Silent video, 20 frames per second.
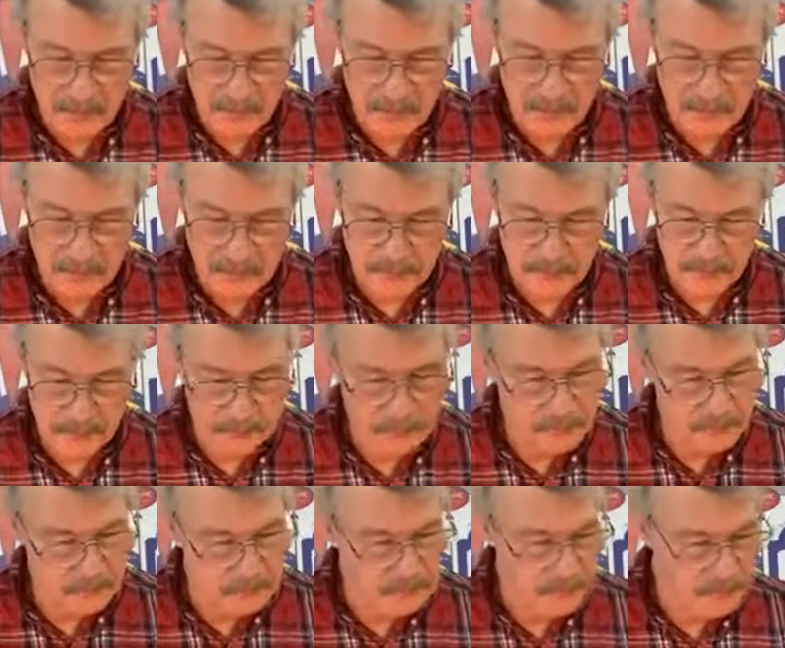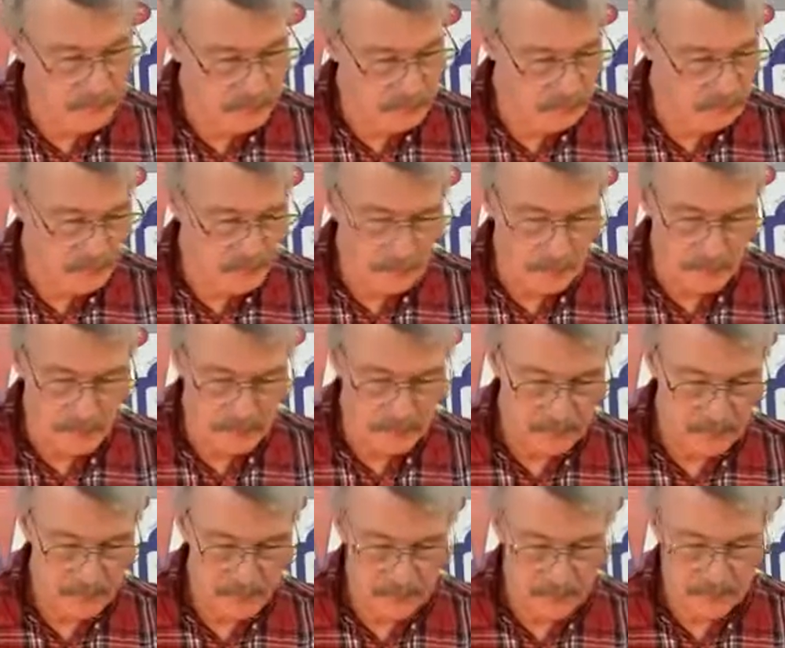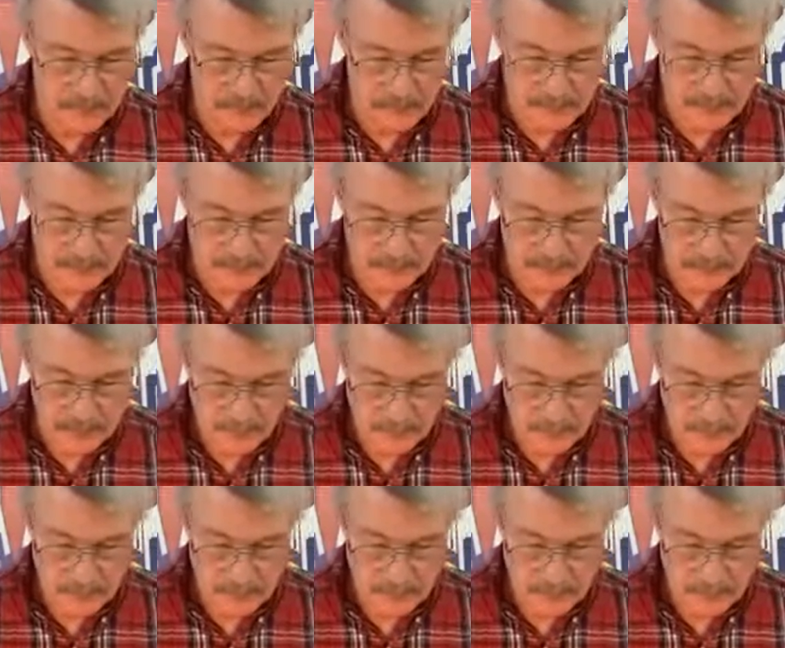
[no speech]